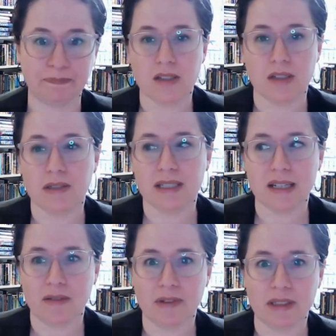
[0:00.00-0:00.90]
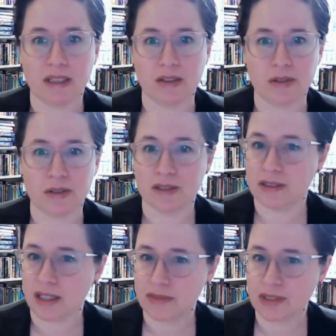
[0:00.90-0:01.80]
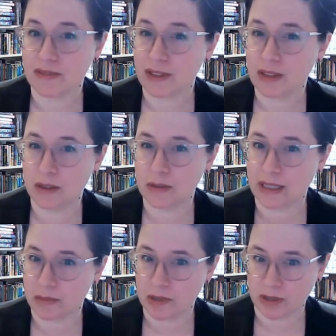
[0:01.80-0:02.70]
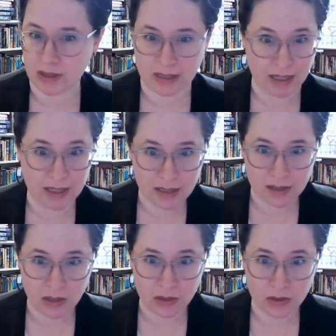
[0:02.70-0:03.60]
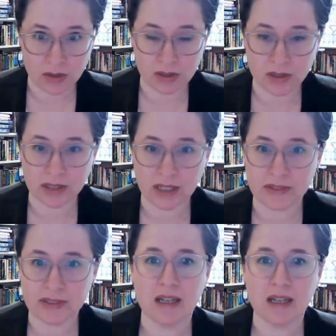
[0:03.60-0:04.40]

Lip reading: So it's not really a historical novel, even though it comes across to us as a historical novel,